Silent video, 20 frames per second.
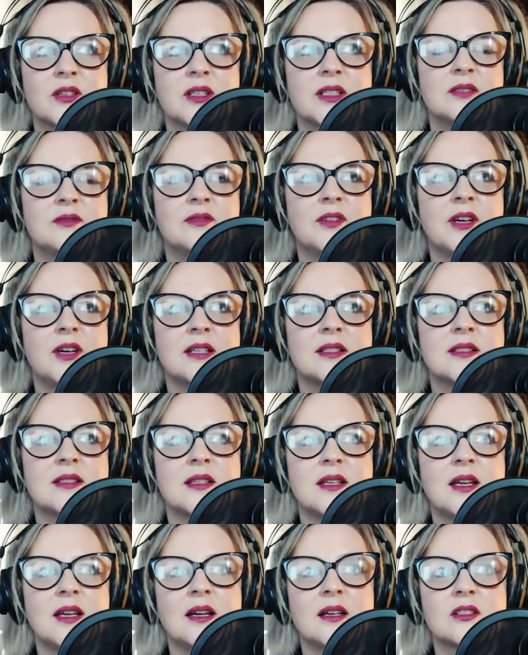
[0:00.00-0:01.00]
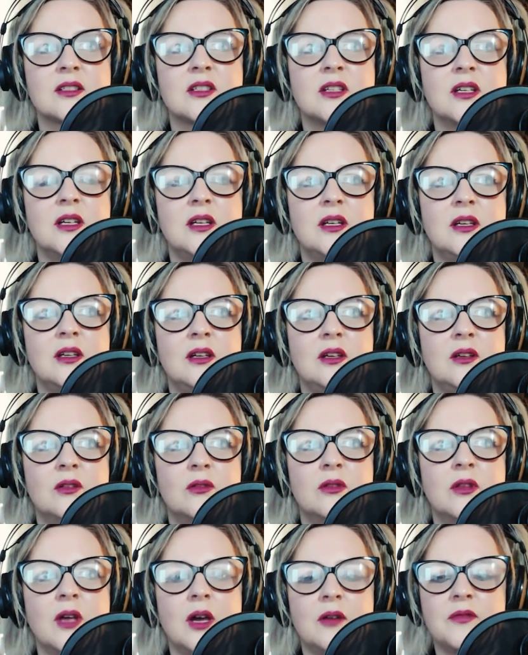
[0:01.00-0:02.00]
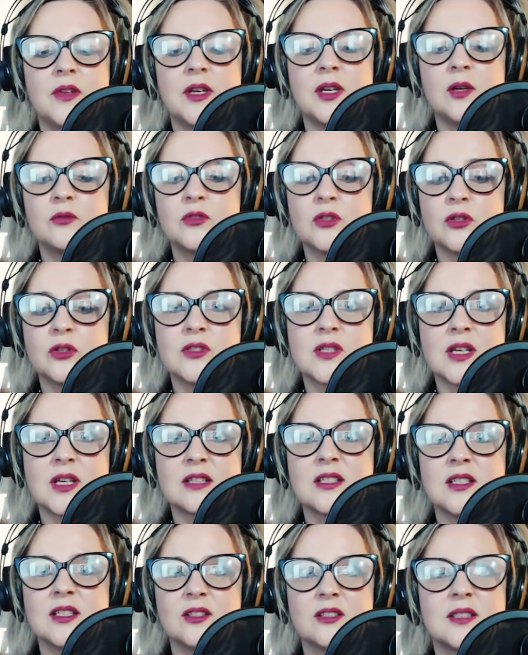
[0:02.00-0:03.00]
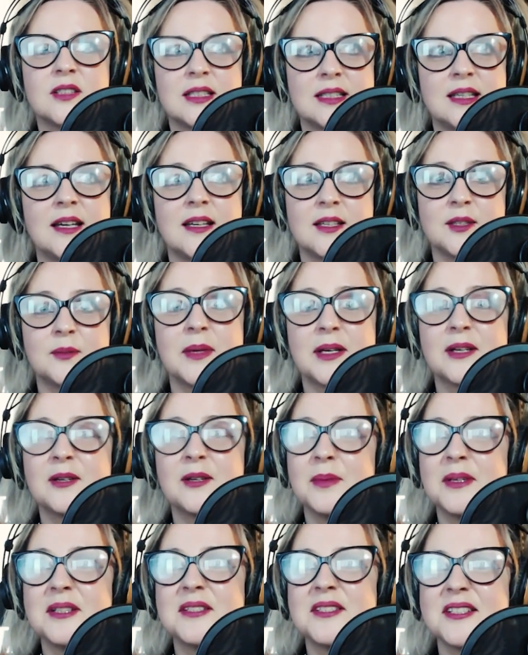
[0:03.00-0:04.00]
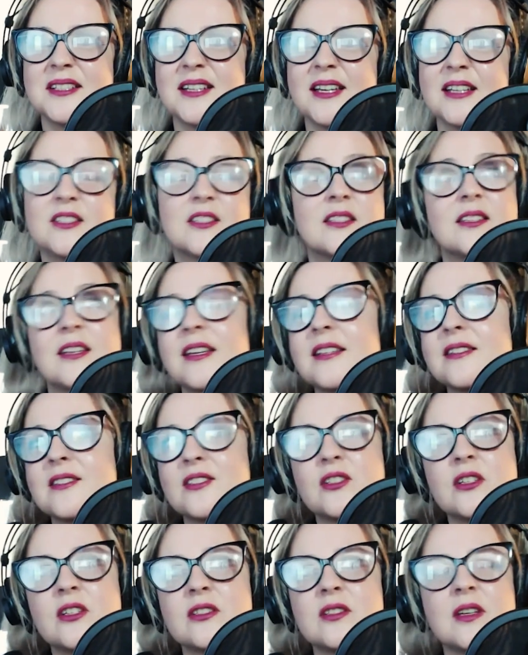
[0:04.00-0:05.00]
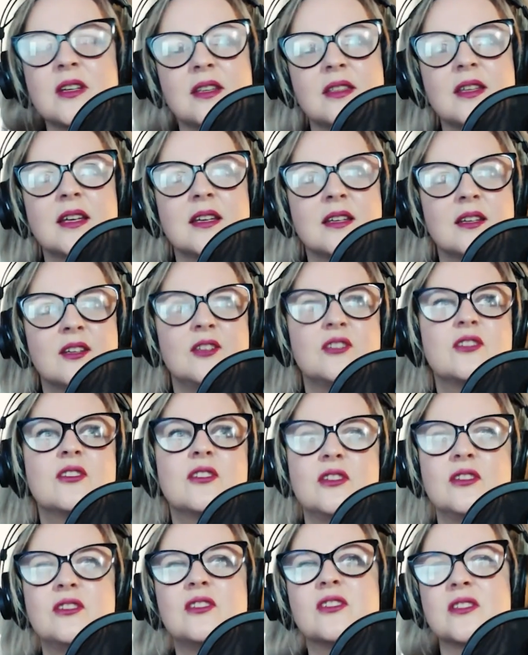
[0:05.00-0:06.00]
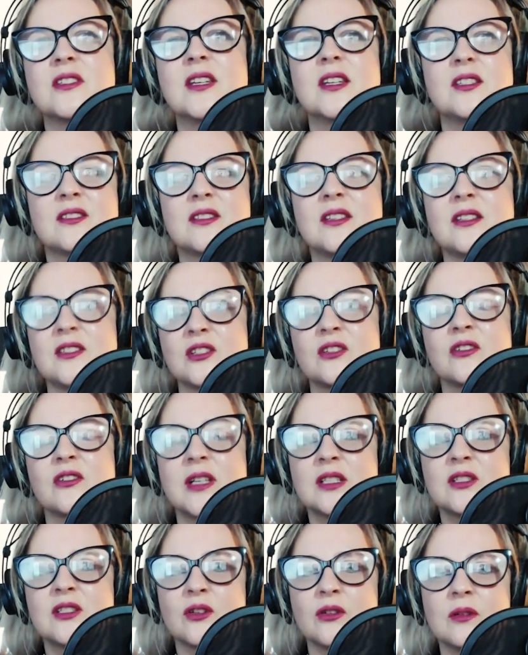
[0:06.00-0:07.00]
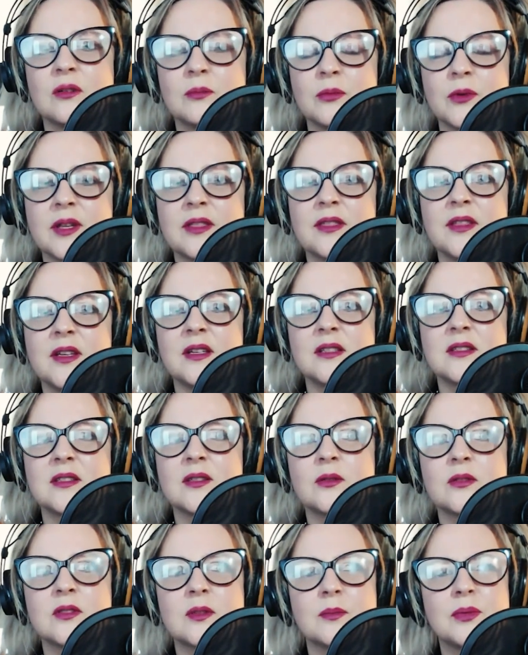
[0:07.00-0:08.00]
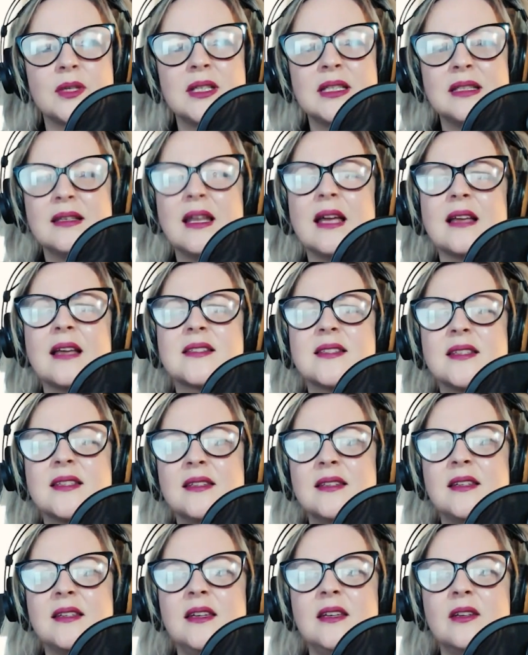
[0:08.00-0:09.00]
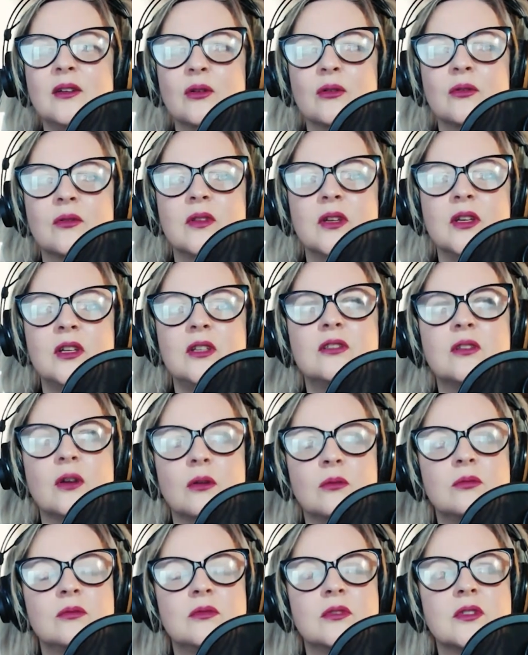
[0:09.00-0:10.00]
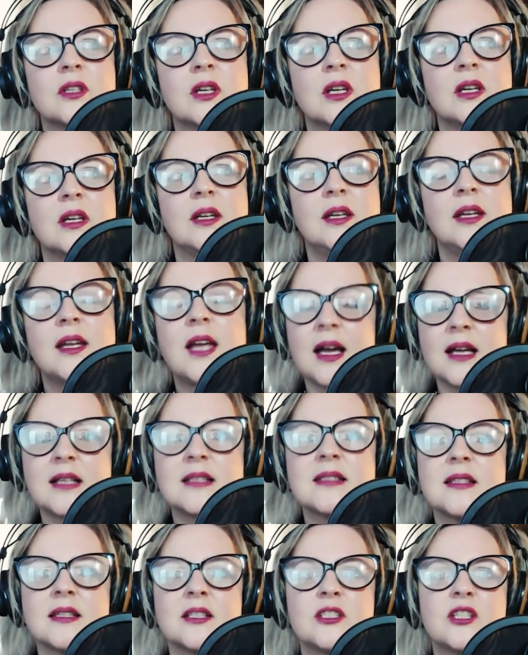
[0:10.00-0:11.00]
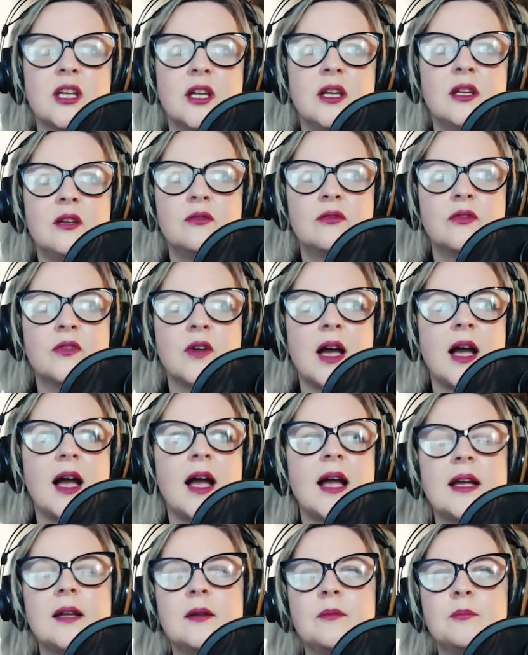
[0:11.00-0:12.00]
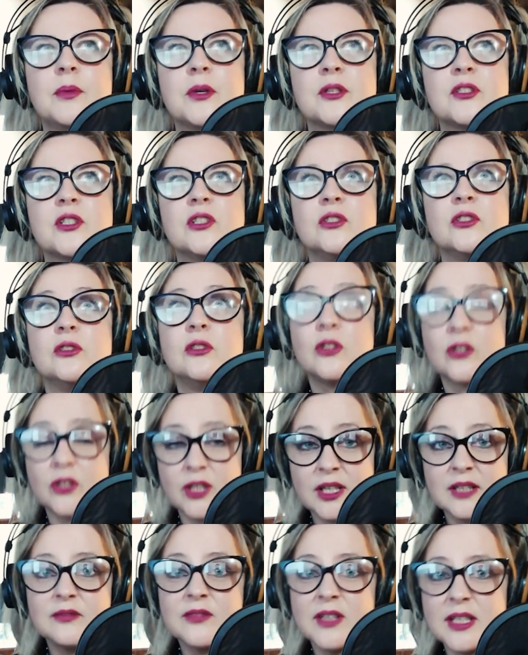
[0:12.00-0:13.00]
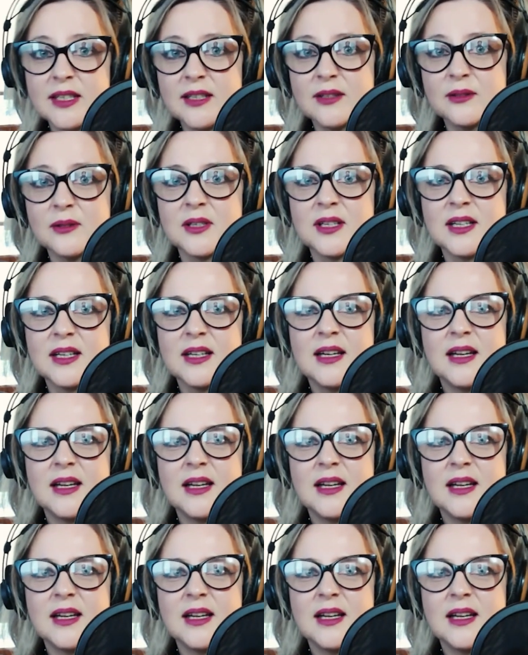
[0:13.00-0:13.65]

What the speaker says: great advice. And actually, you know, that video does actually look like you had a bigger budget. It's just, I think you just did such a great job with it. So it's a brilliant lesson, you know, that you can still achieve a high budget looking video